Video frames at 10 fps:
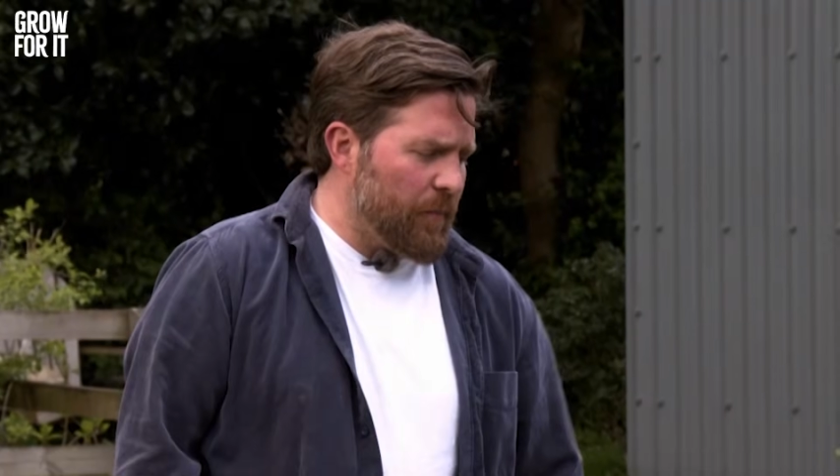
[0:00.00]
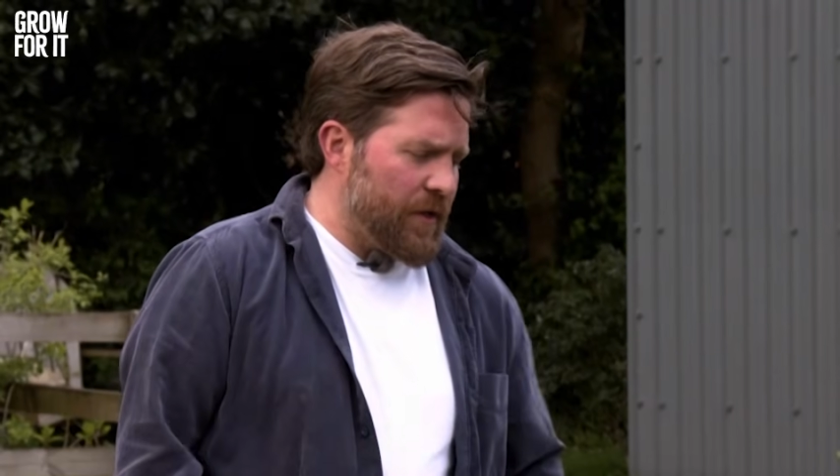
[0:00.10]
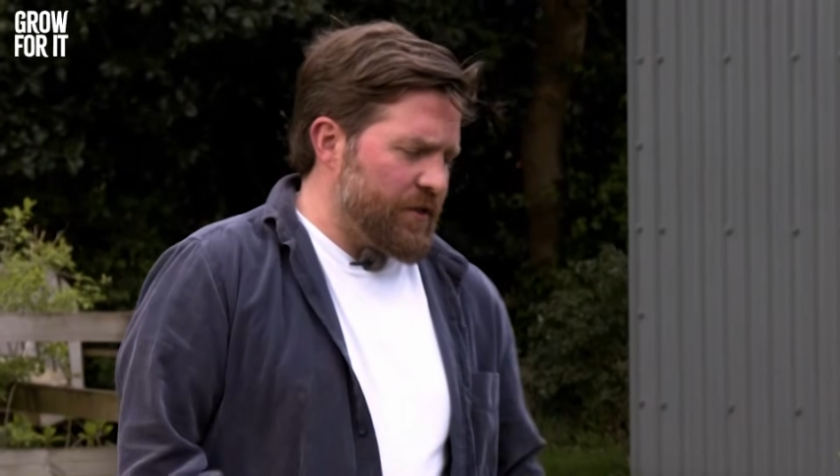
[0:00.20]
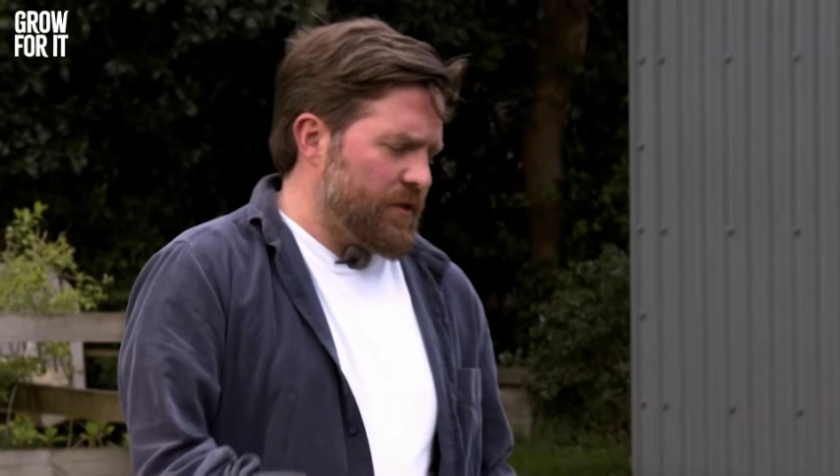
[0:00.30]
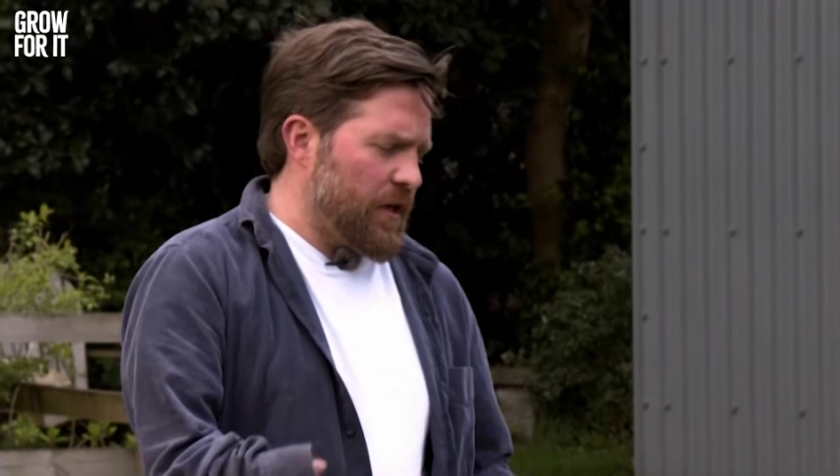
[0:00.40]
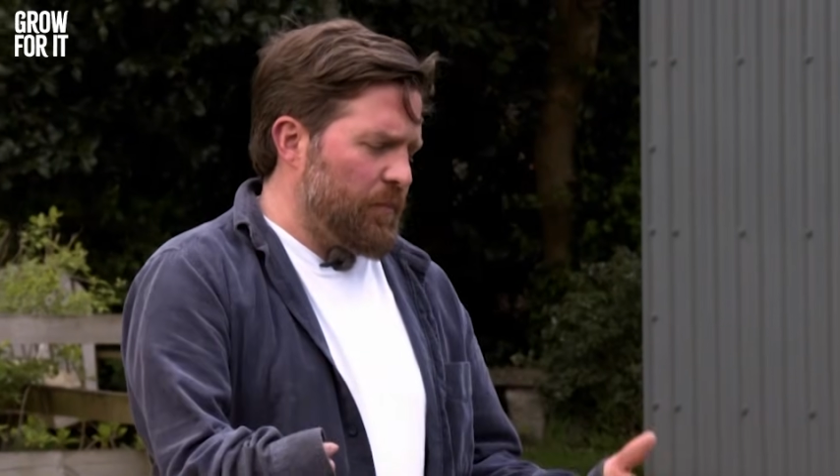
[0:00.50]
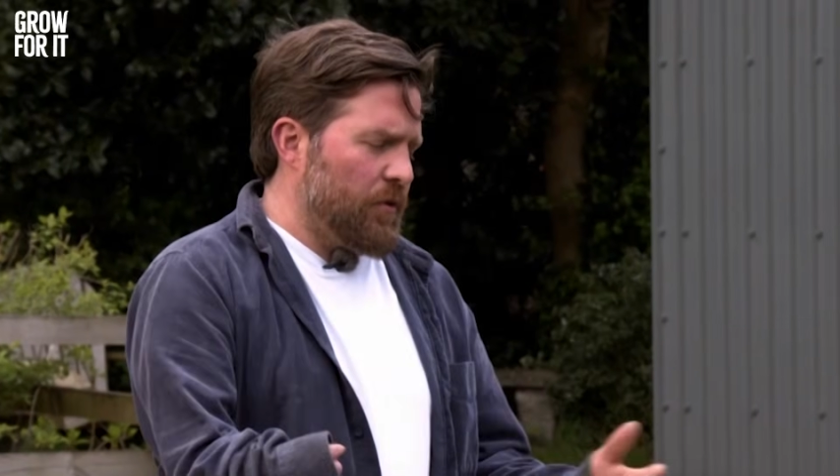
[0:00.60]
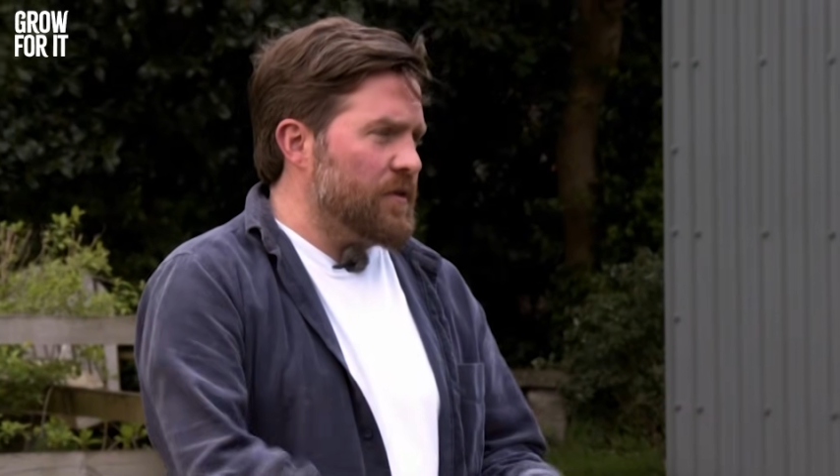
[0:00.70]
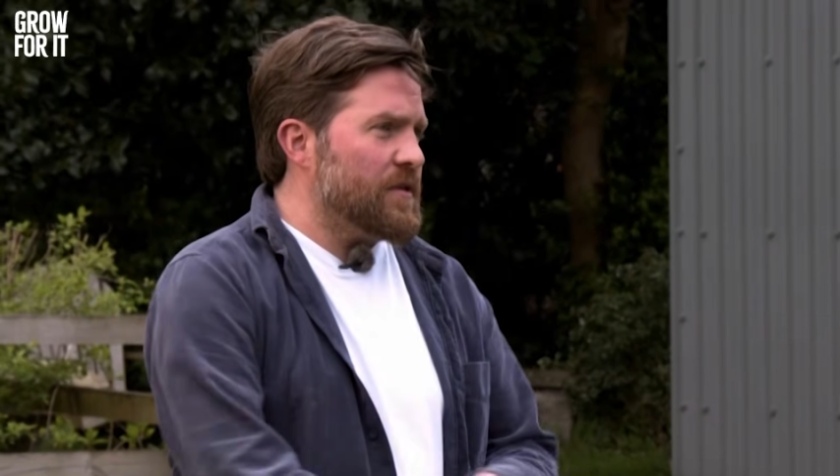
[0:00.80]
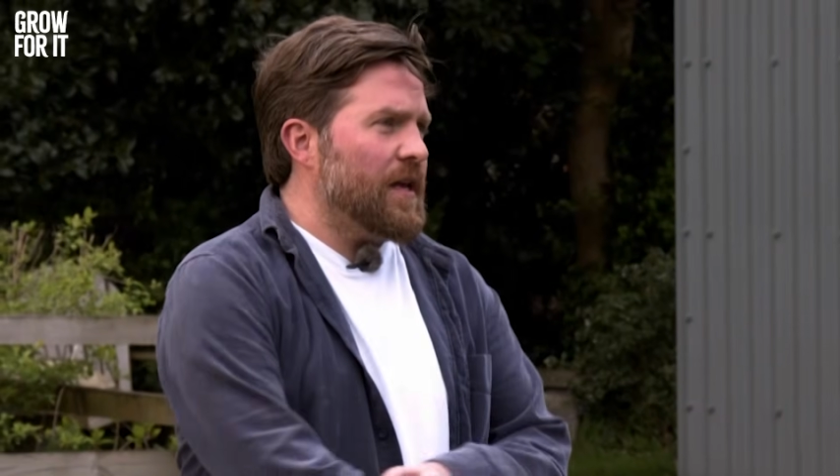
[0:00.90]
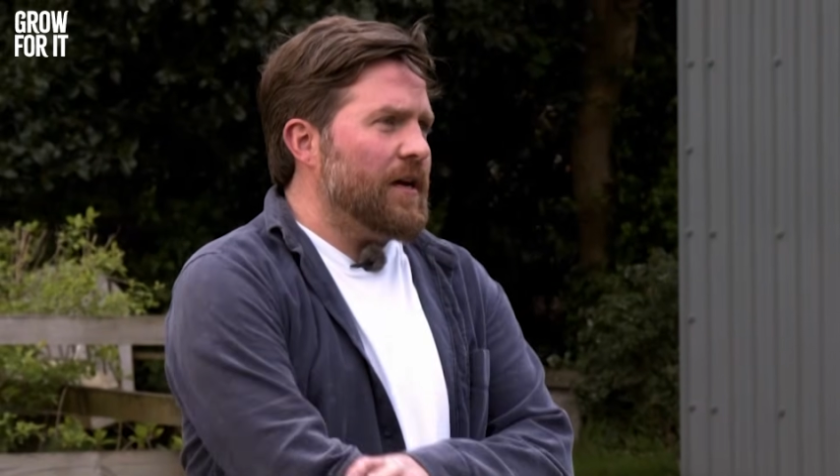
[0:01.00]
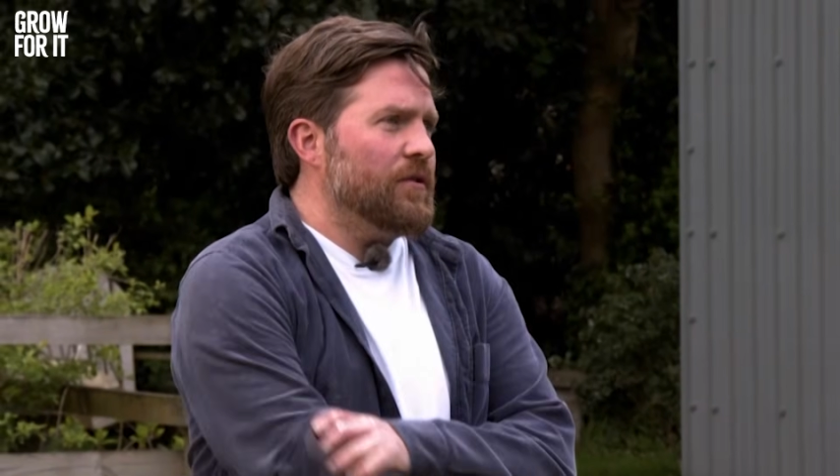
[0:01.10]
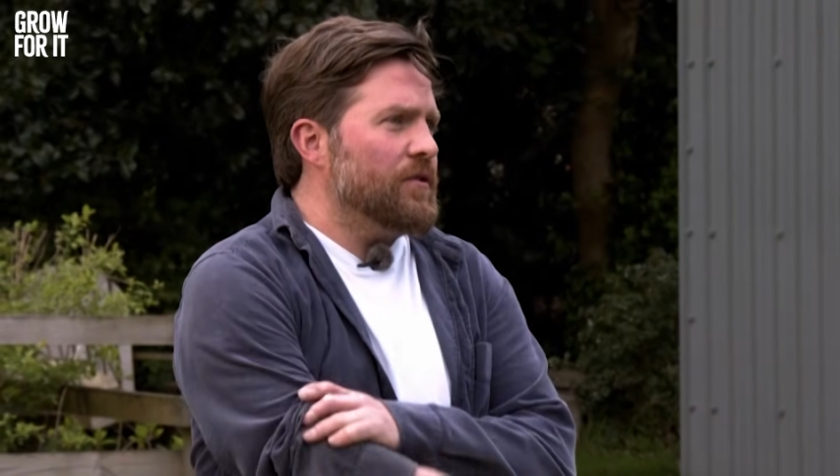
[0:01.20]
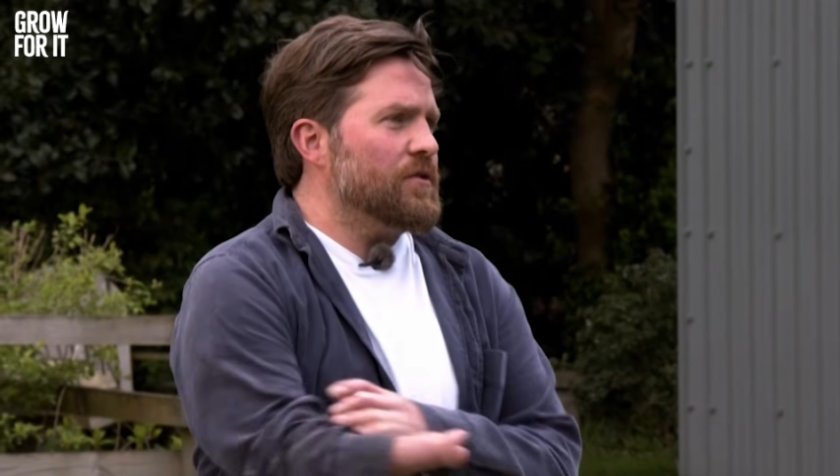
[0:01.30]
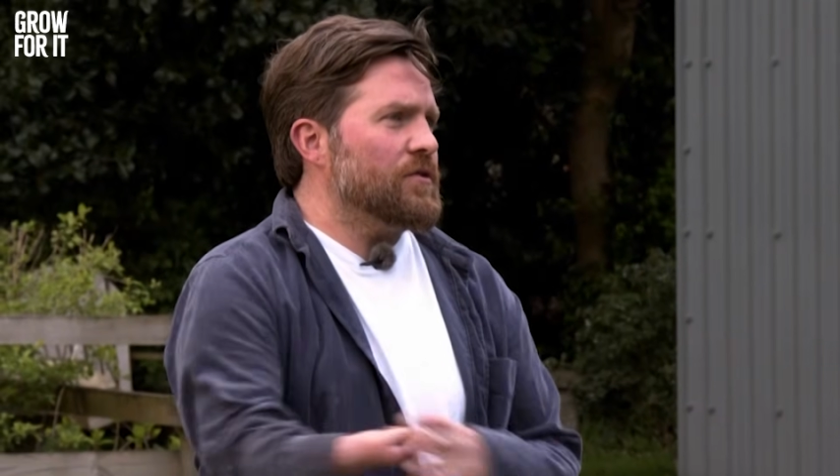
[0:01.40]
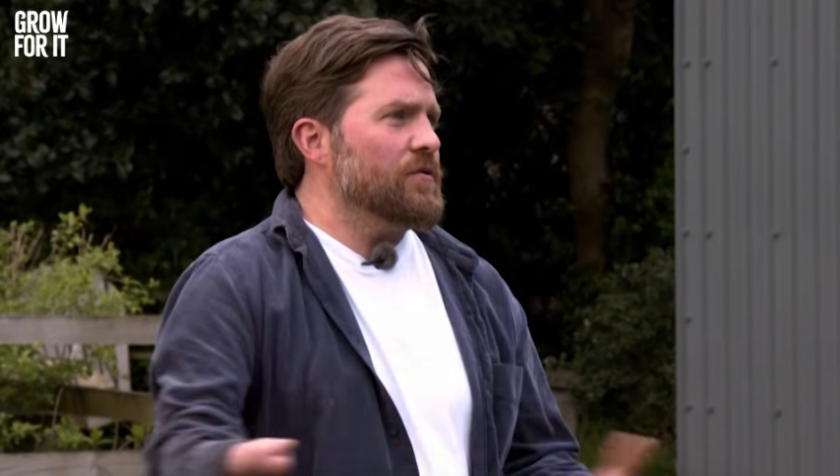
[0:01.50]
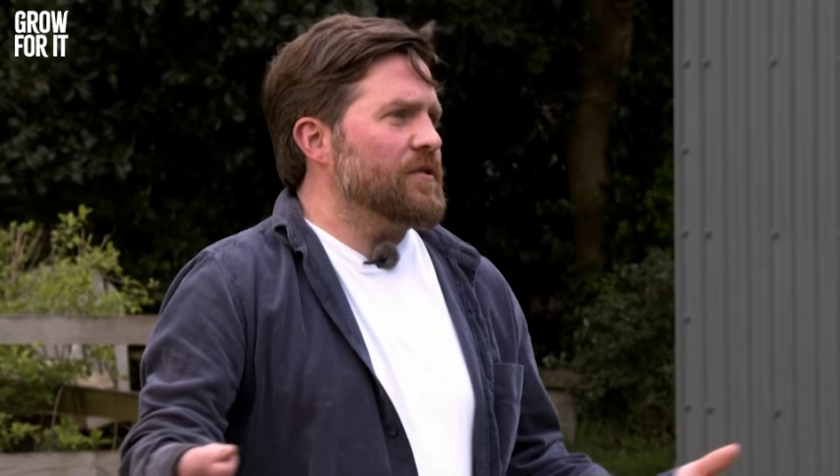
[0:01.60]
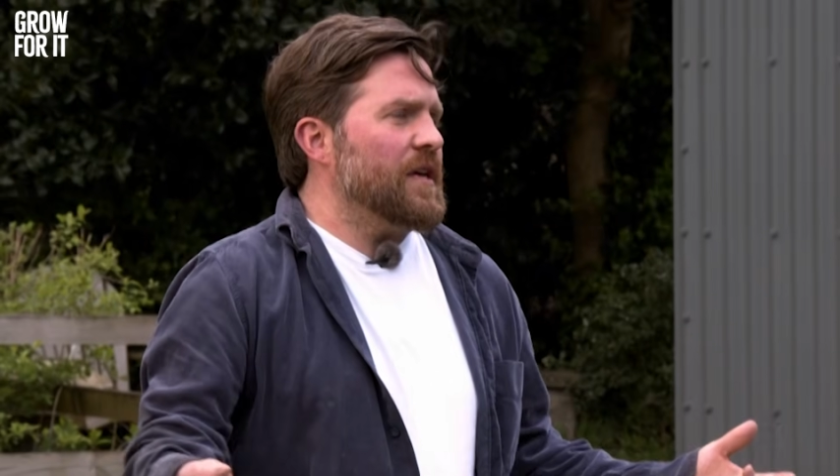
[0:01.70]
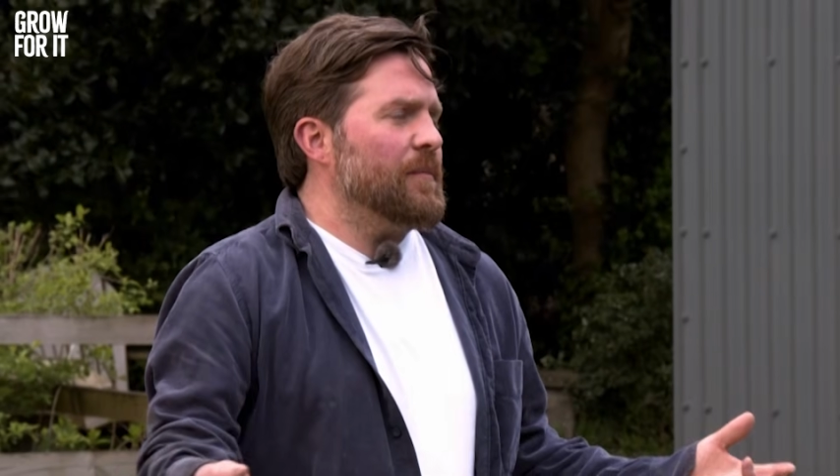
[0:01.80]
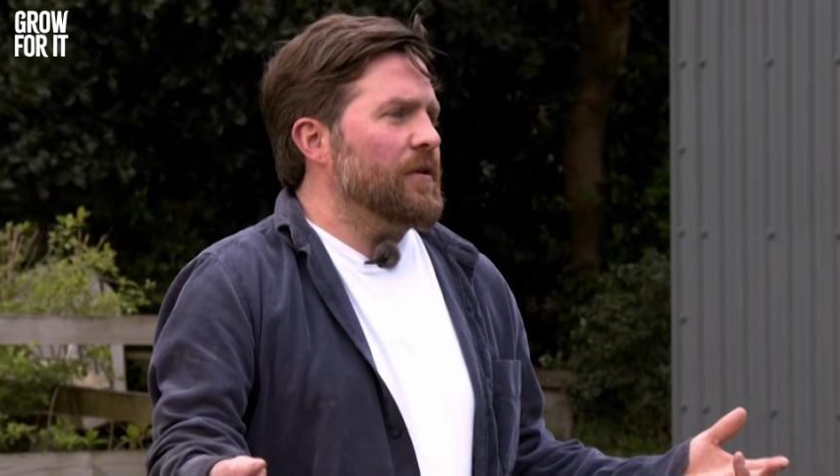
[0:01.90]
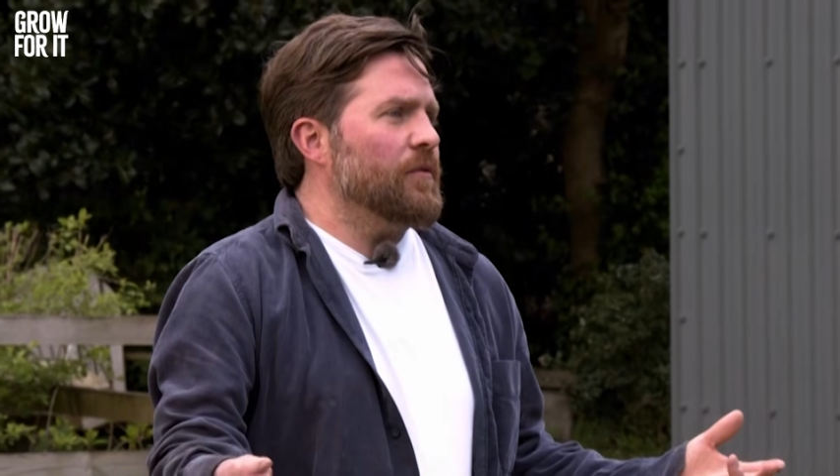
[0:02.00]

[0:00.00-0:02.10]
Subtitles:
bench that's got a broken slat, you can just do the same